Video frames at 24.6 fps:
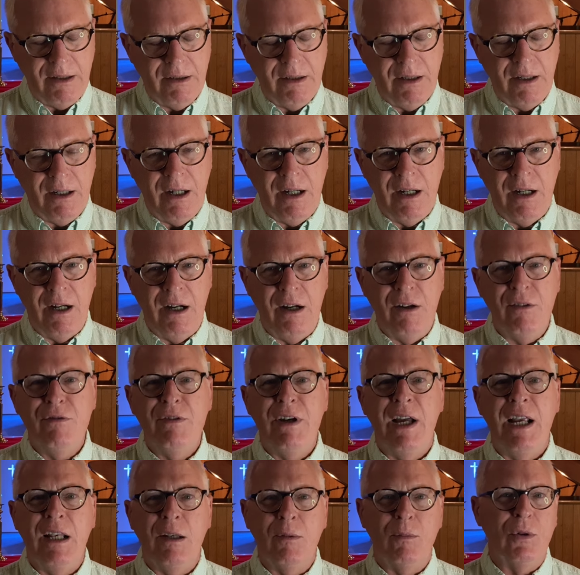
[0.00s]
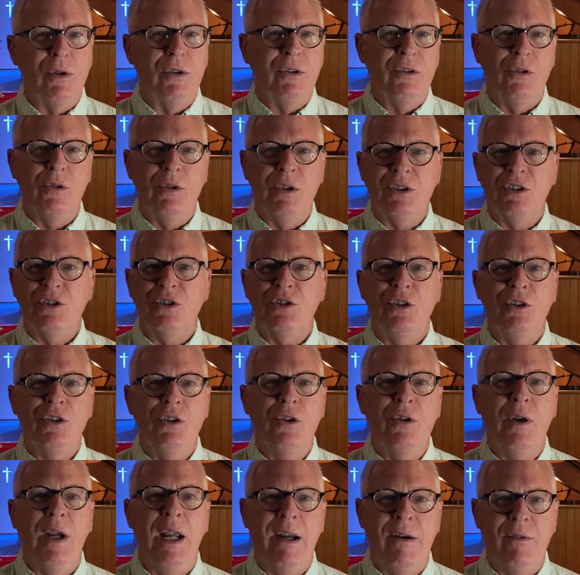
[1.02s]
available to us to
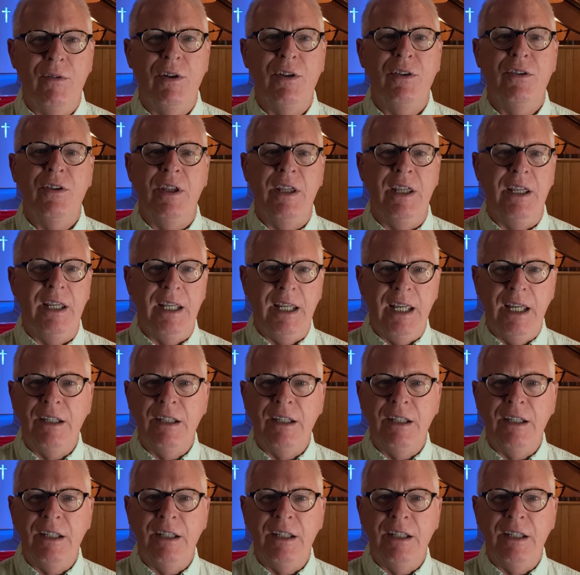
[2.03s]
do everything